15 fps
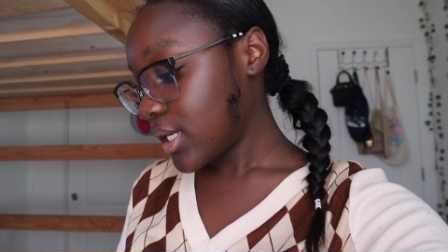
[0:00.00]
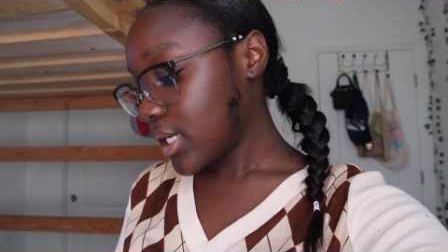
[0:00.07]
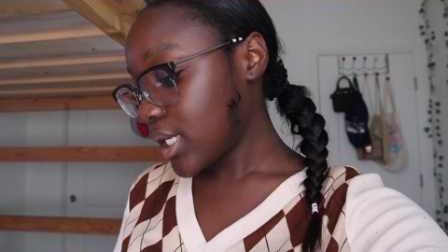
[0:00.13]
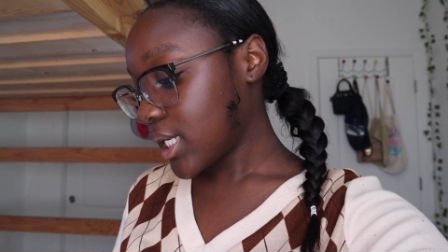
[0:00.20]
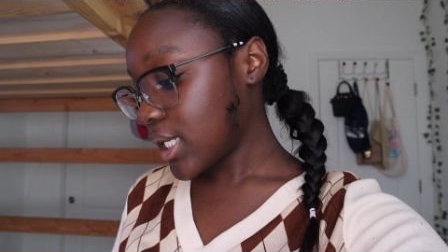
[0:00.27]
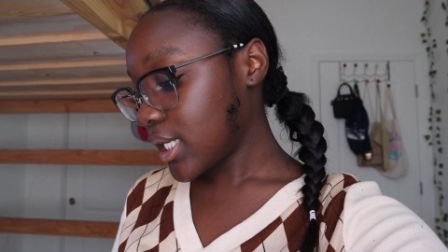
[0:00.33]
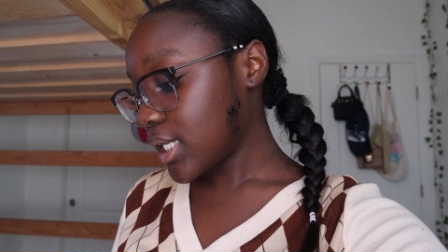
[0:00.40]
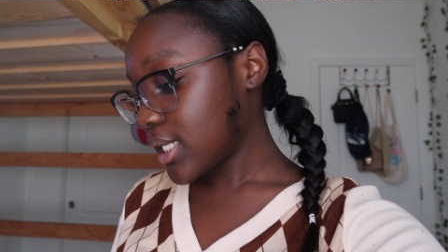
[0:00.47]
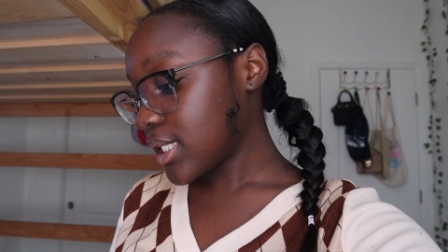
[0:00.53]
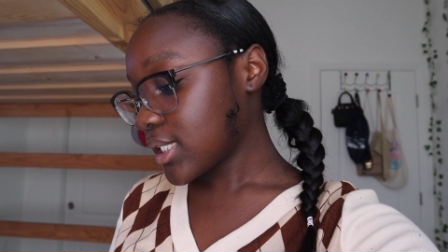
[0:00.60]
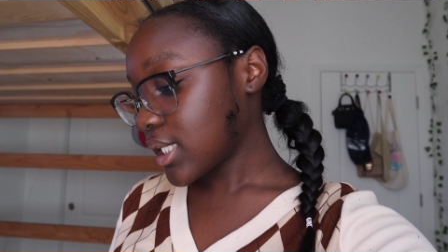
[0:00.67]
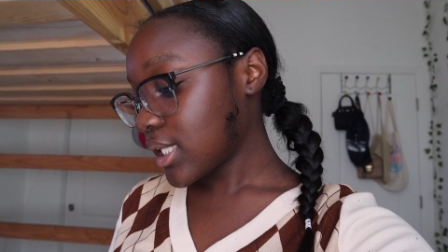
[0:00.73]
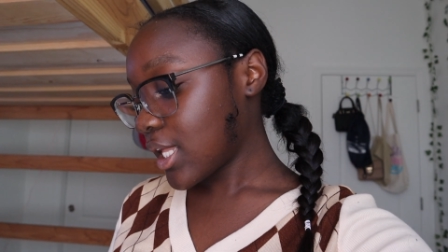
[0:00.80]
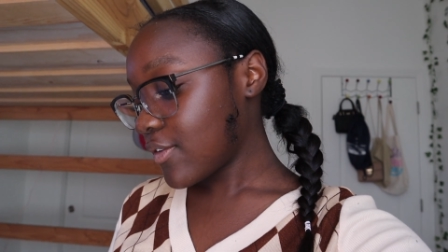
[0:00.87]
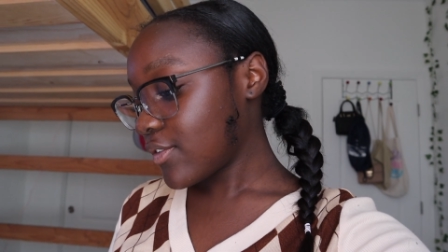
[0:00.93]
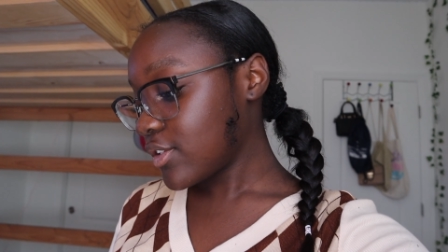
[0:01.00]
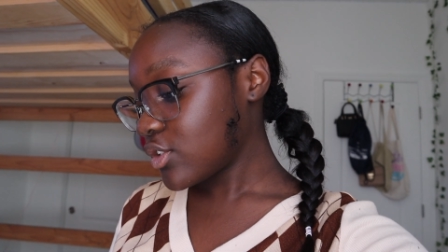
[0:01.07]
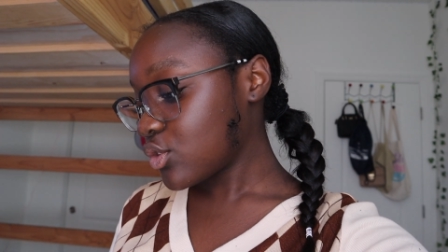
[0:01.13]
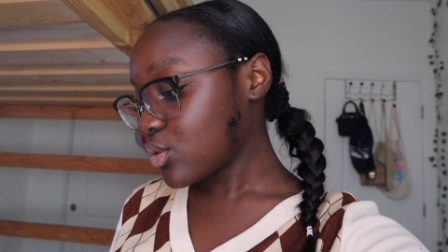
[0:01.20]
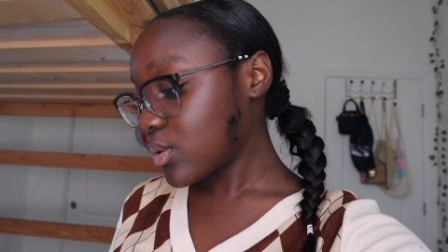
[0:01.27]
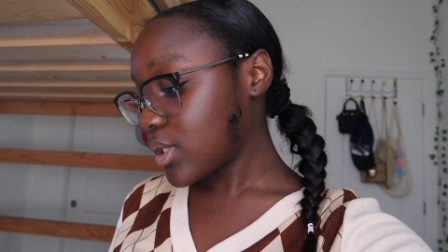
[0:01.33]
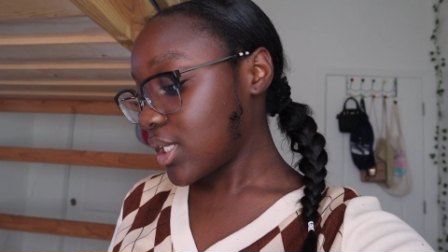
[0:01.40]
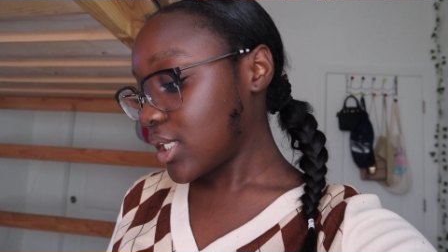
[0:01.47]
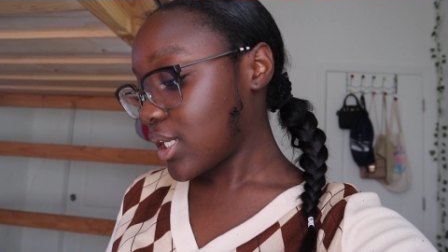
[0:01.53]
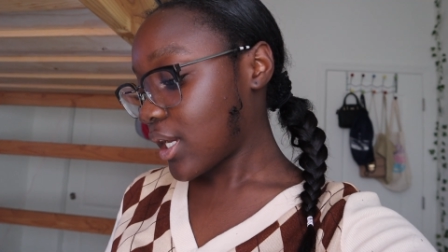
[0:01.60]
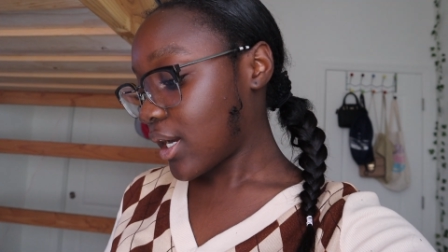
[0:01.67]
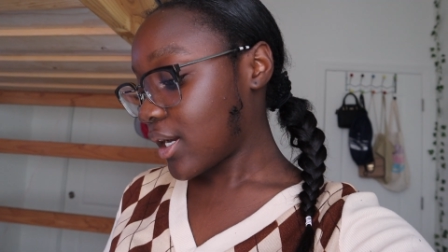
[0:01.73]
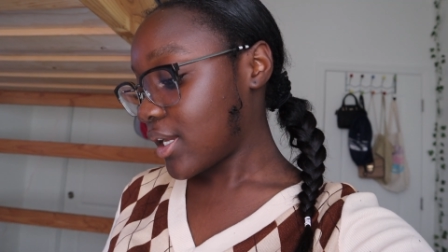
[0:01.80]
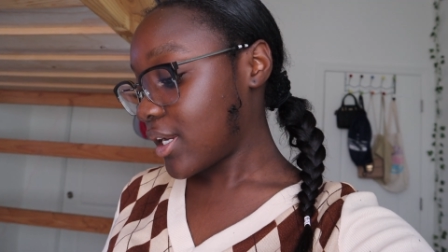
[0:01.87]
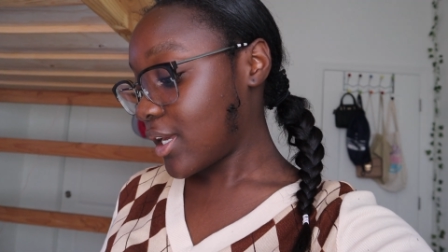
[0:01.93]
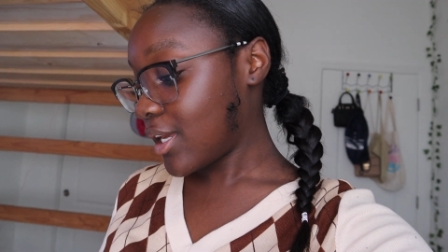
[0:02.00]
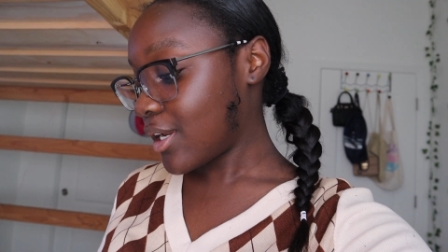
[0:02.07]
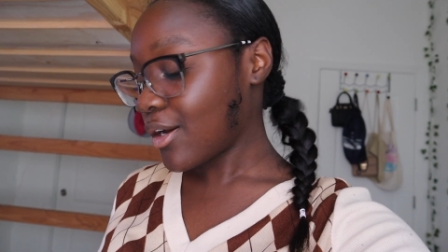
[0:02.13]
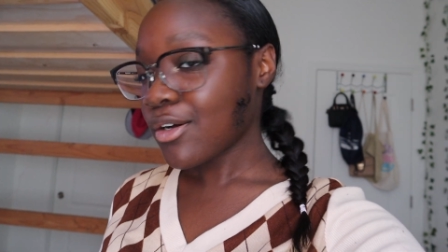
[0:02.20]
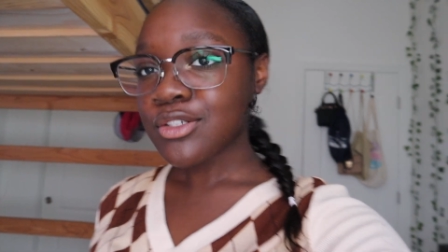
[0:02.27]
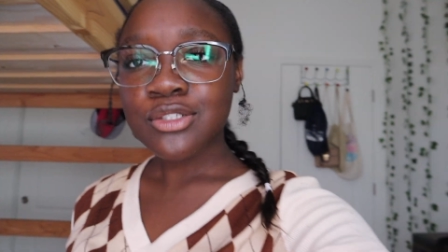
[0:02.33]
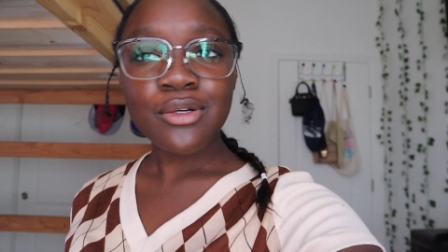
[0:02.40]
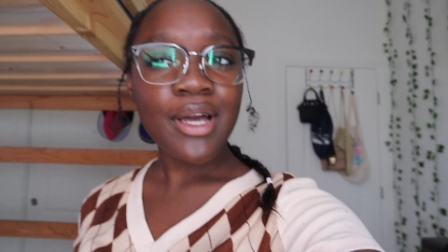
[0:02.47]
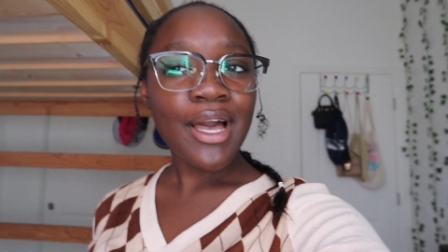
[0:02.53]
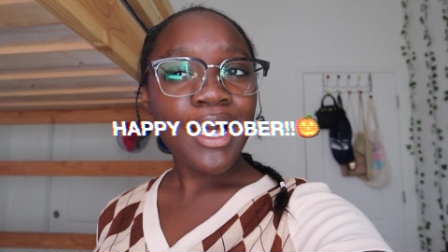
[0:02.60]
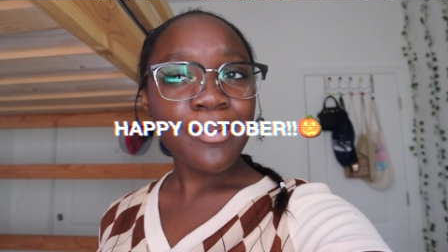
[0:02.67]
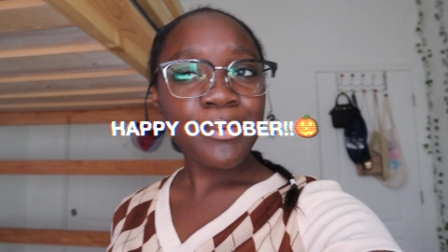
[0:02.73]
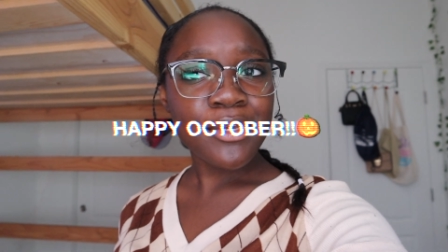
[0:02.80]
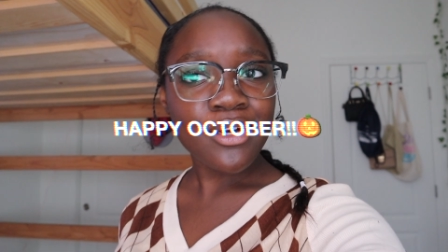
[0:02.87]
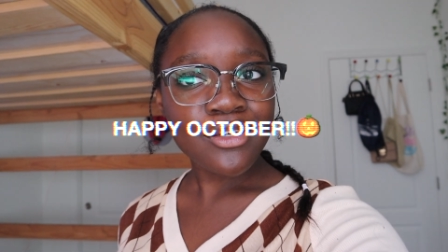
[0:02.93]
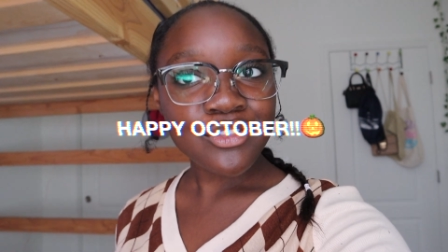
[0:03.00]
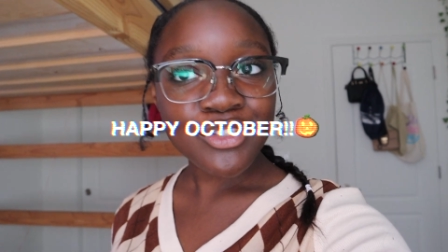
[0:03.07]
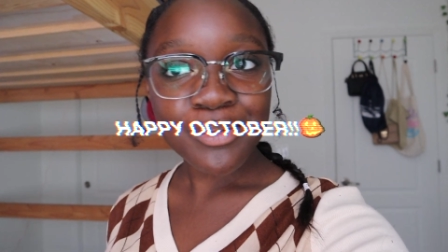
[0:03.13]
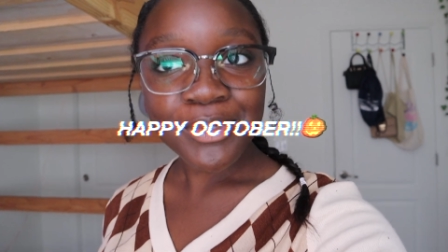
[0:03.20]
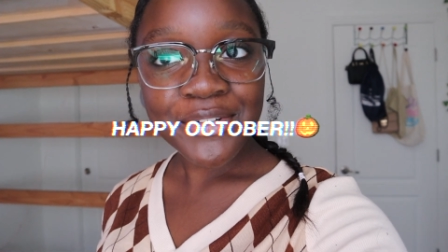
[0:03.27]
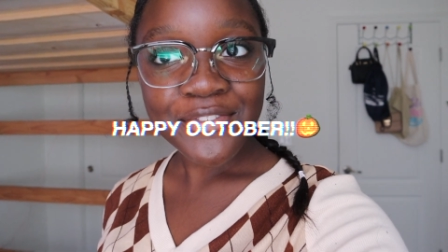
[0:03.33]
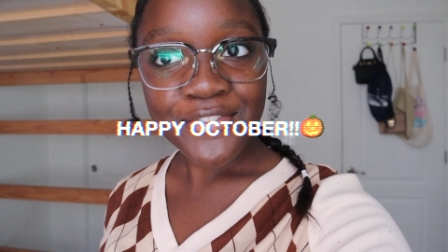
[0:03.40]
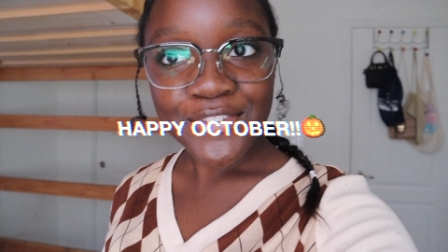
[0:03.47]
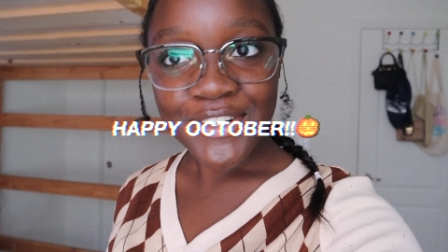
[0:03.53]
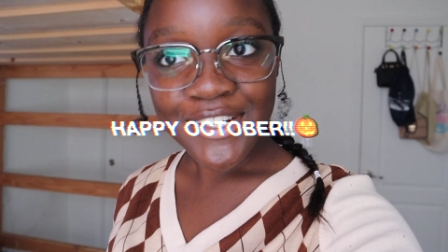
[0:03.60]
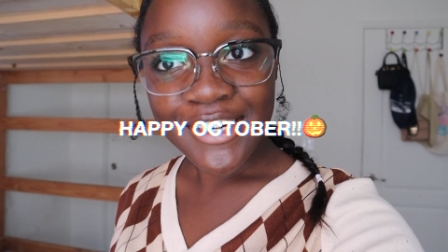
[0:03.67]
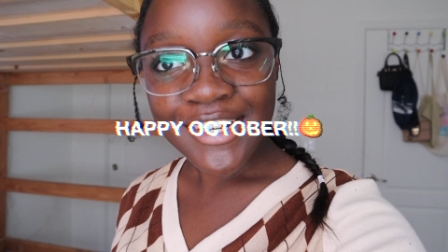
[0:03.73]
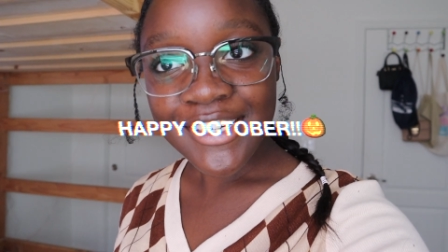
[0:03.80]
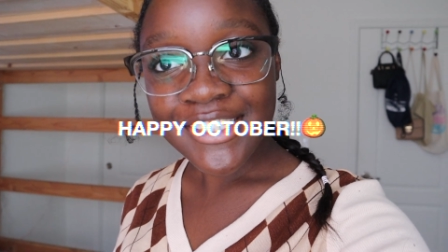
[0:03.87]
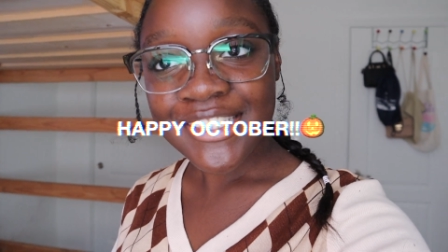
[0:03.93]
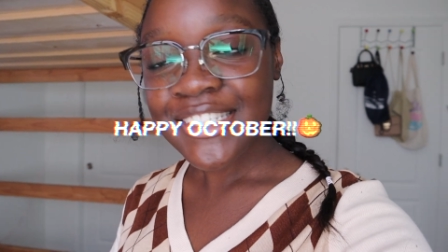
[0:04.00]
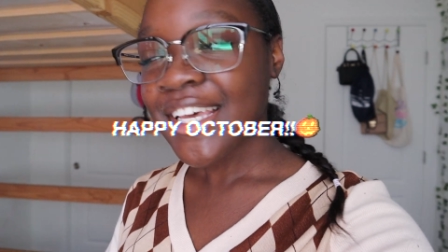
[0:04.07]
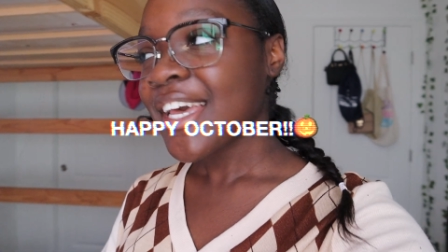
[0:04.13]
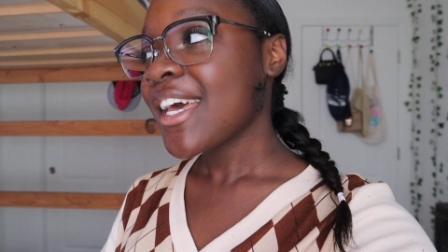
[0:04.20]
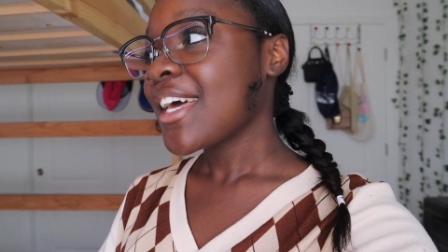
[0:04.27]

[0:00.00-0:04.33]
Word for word: it is 11.29 and also happy October 1st.